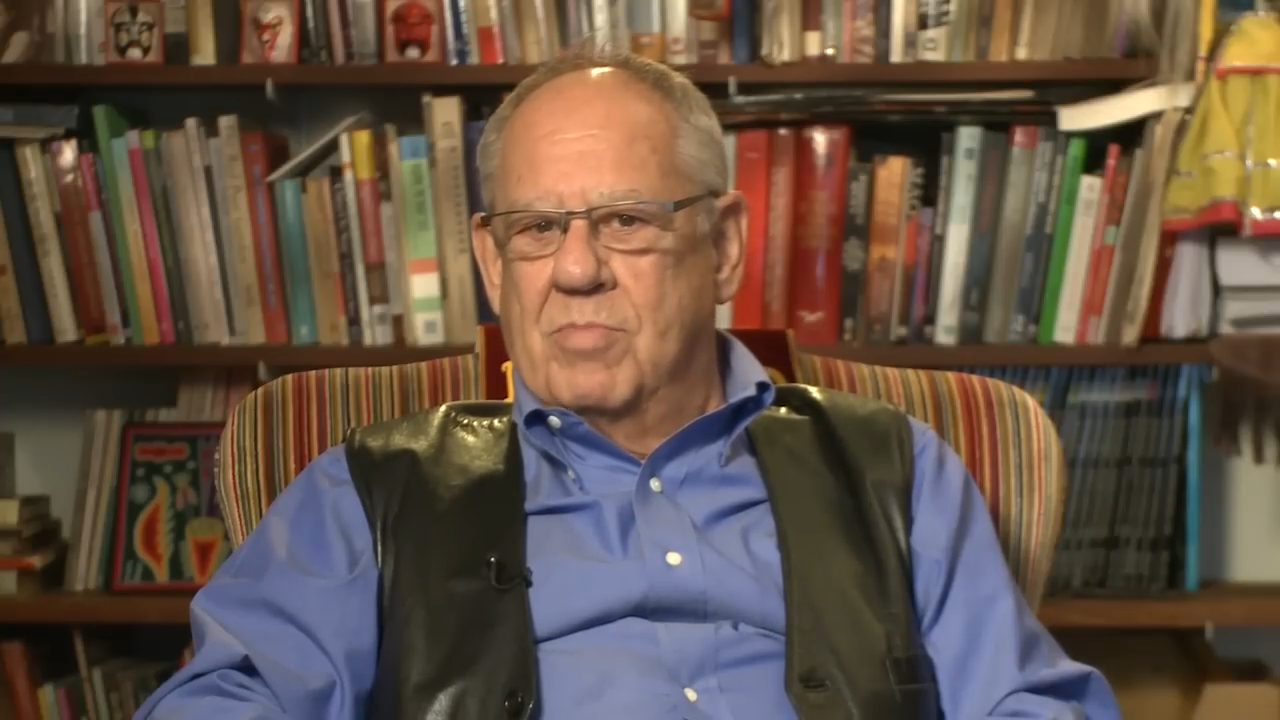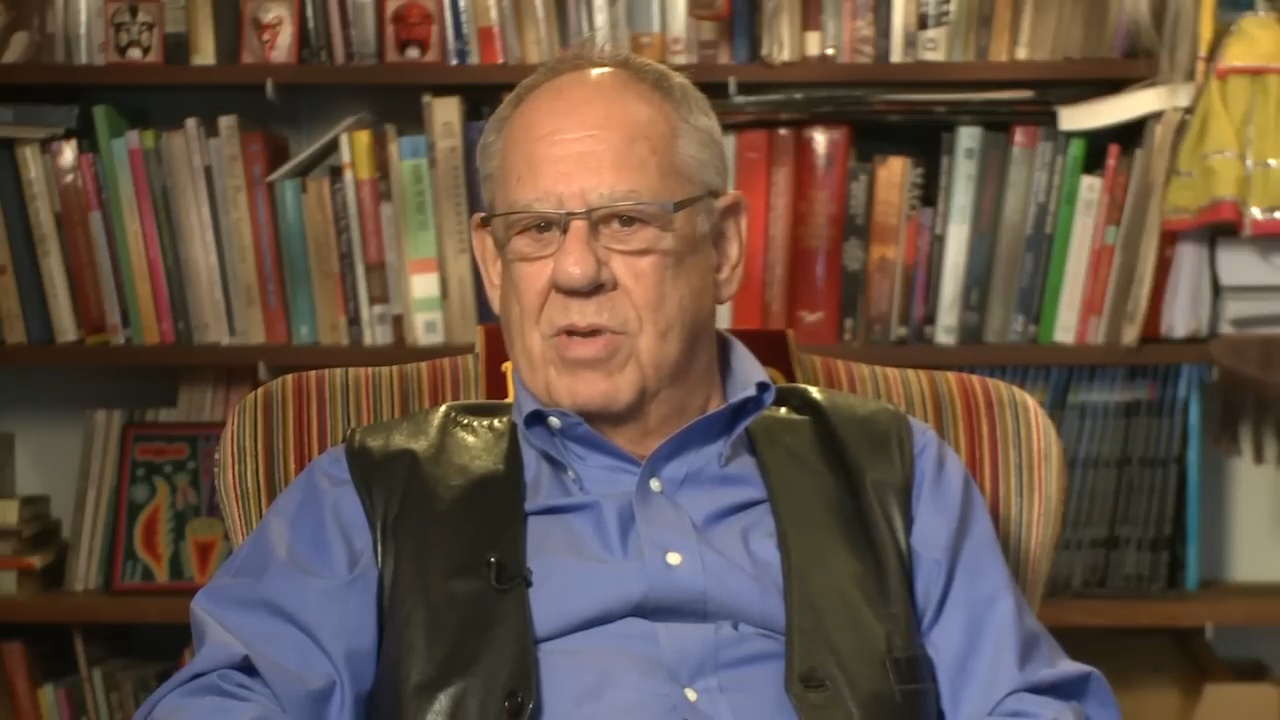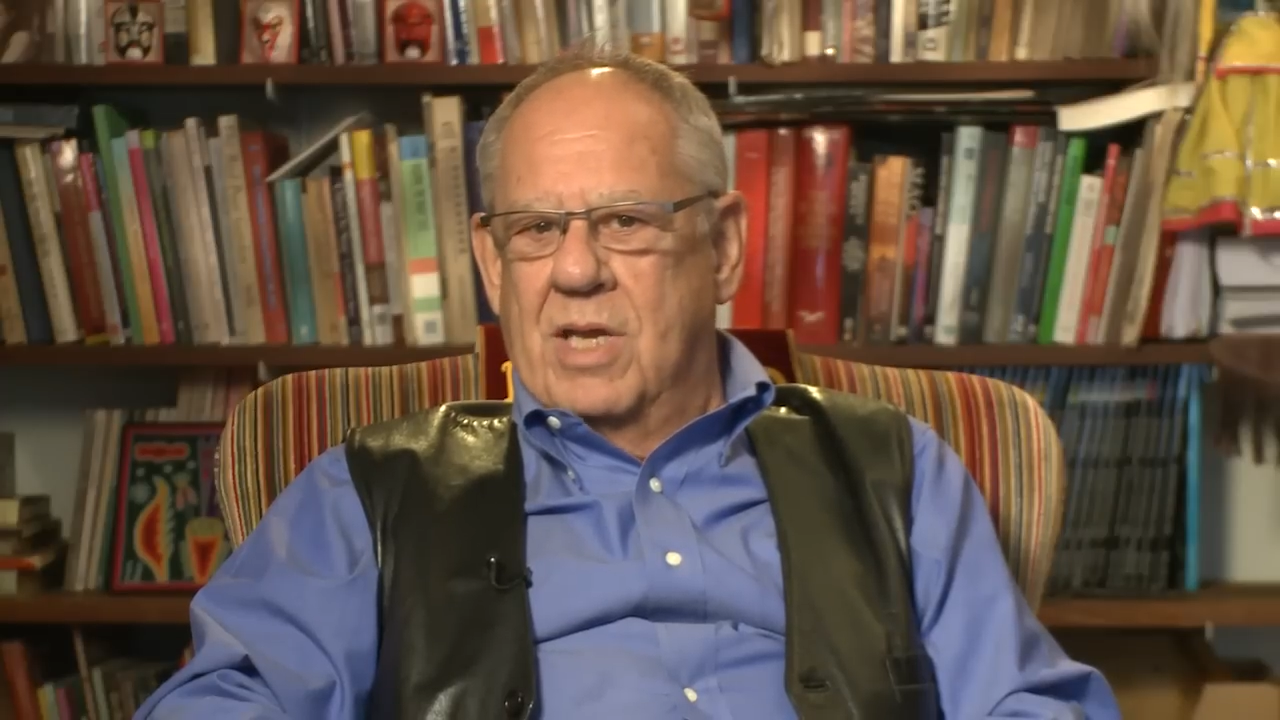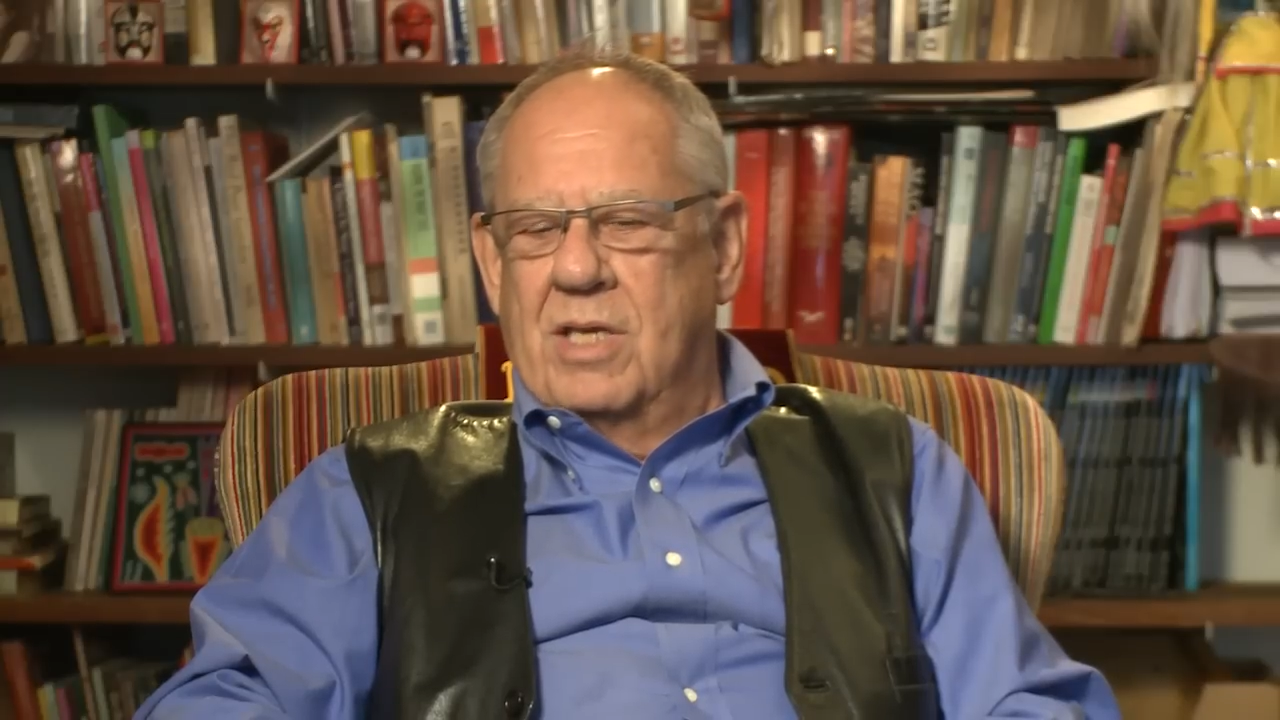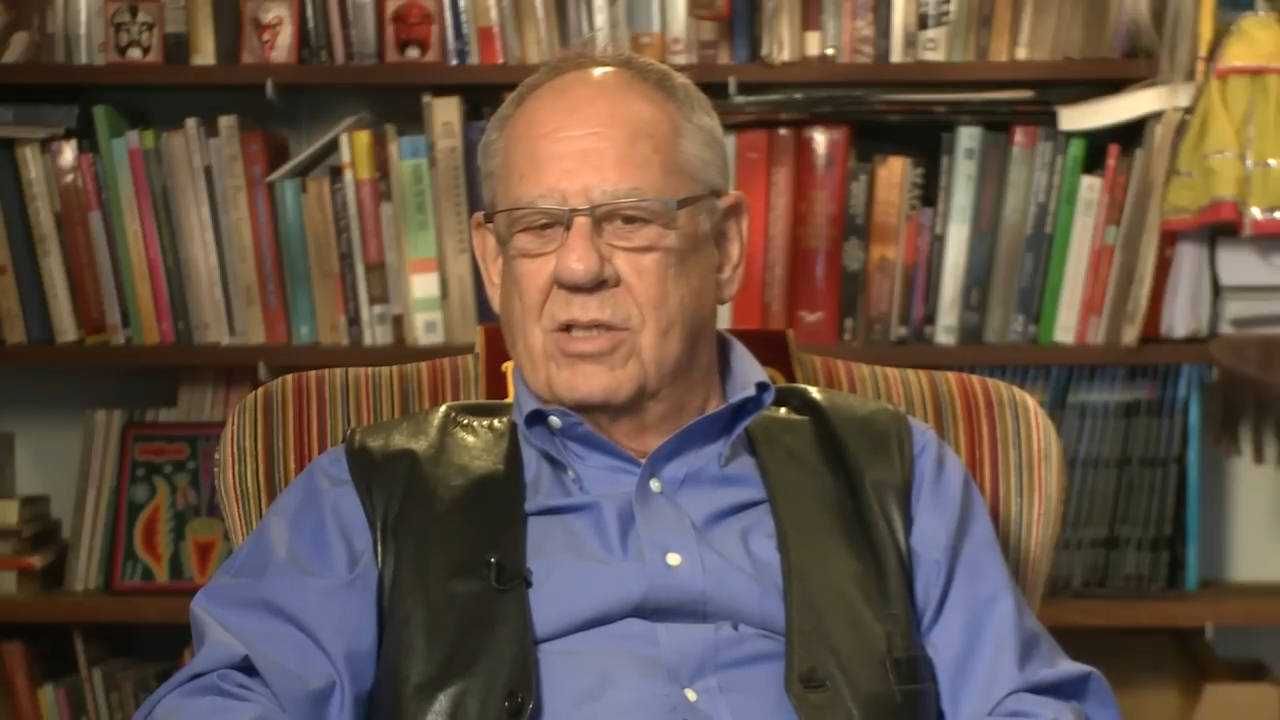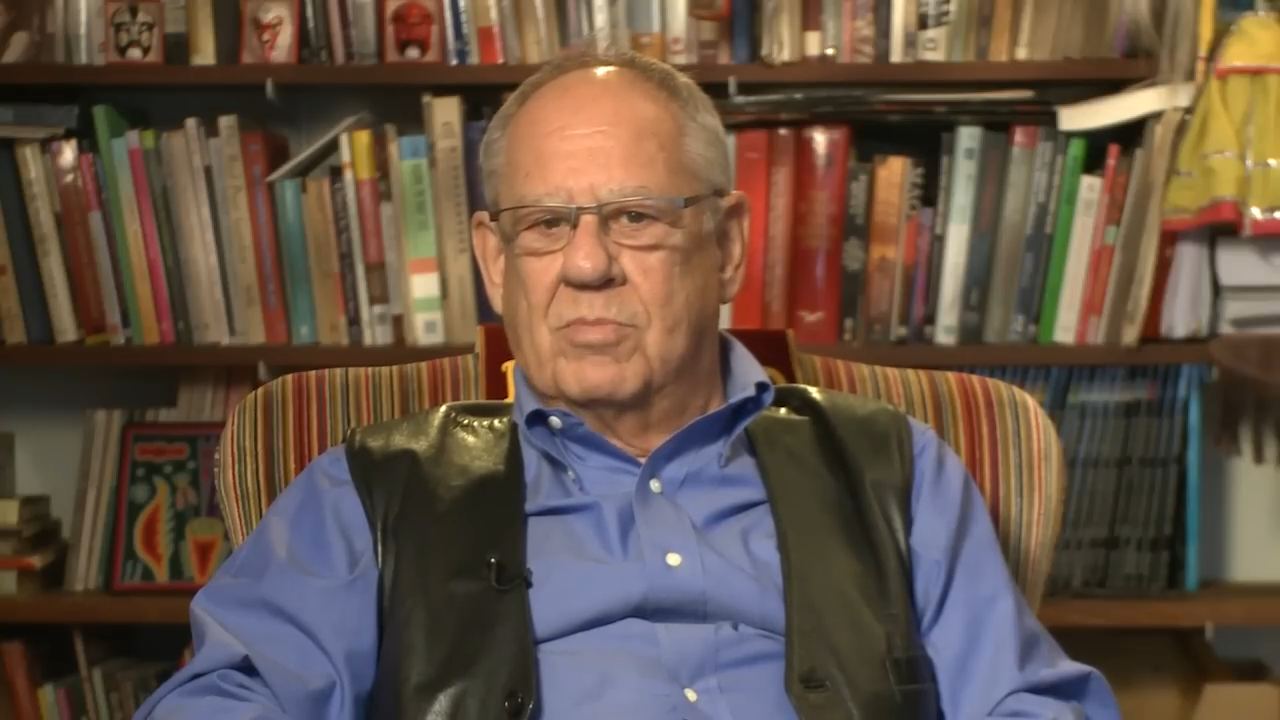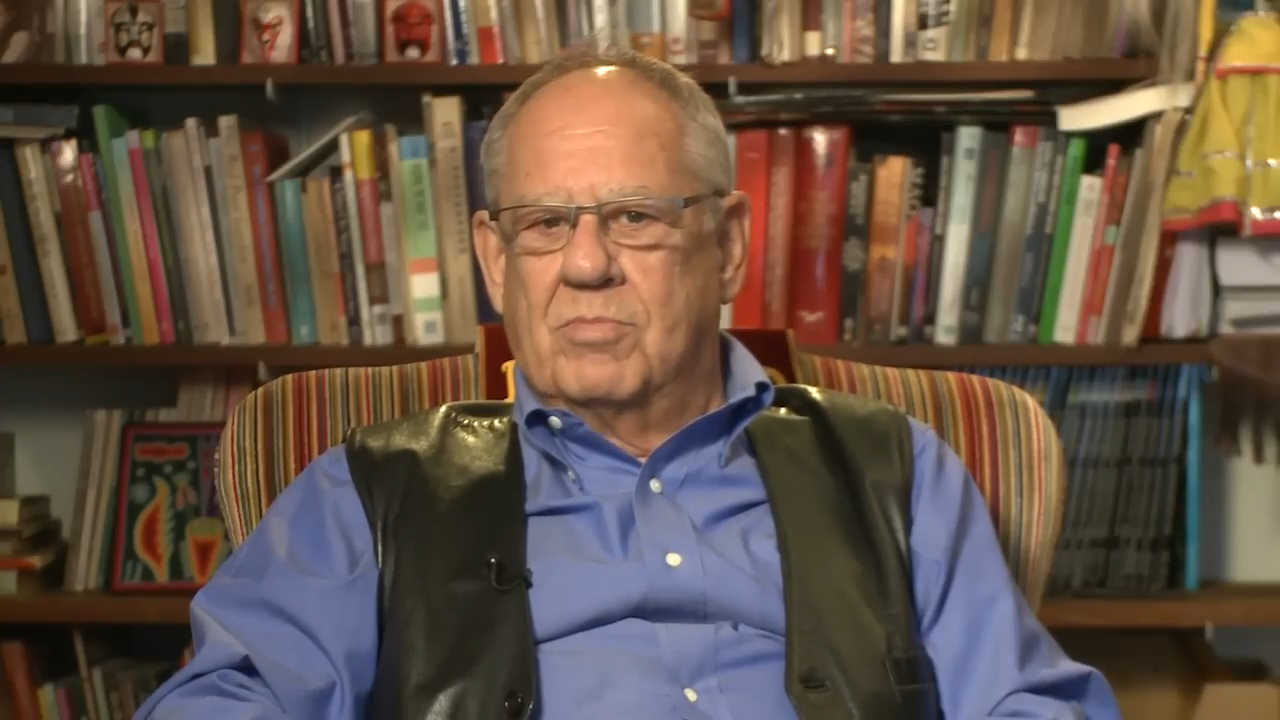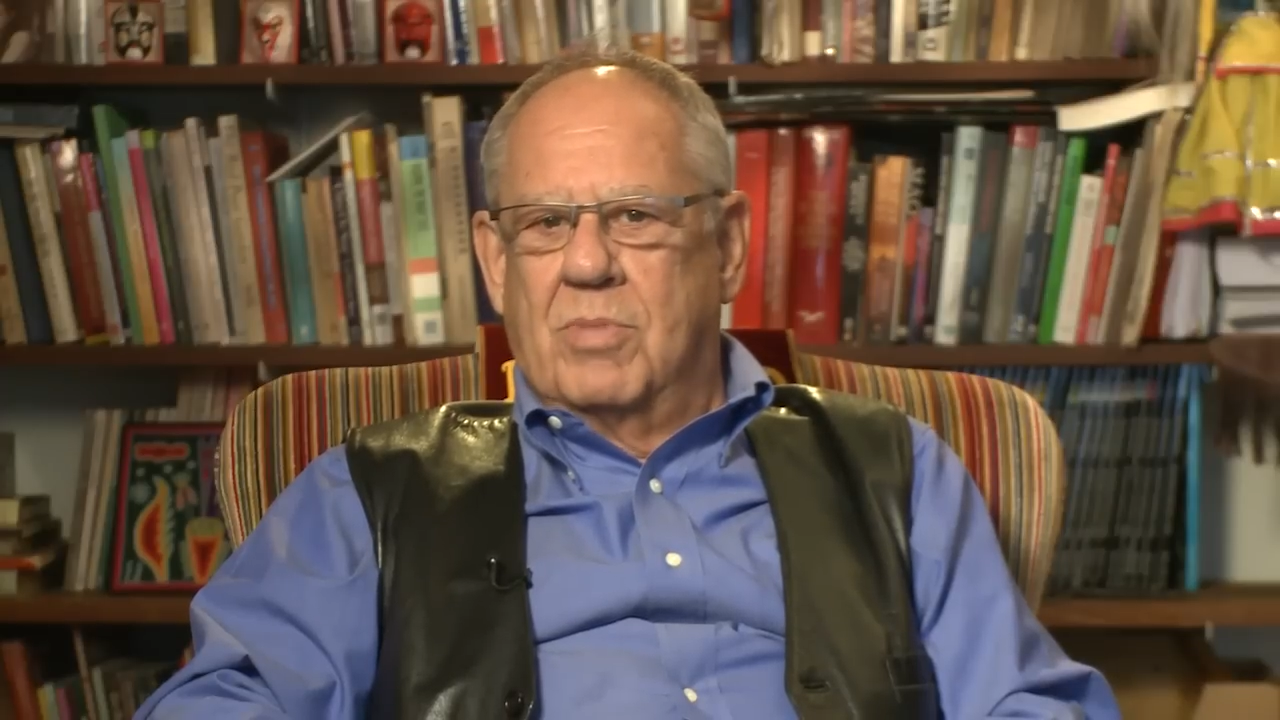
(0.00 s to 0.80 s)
beings,